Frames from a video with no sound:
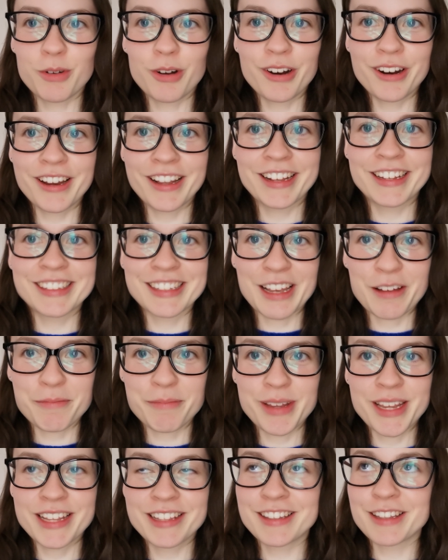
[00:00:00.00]
is worrying because
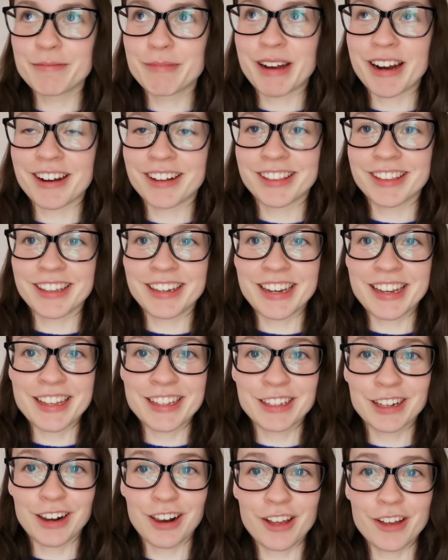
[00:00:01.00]
that means the marathon
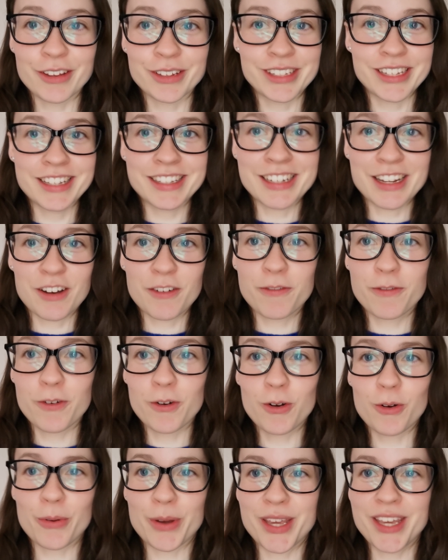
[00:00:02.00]
is close. It's now
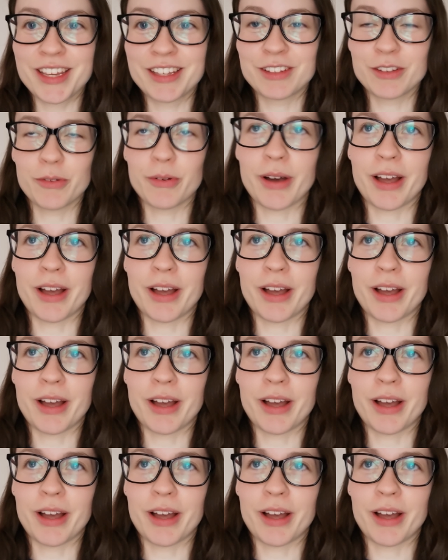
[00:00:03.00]
four weeks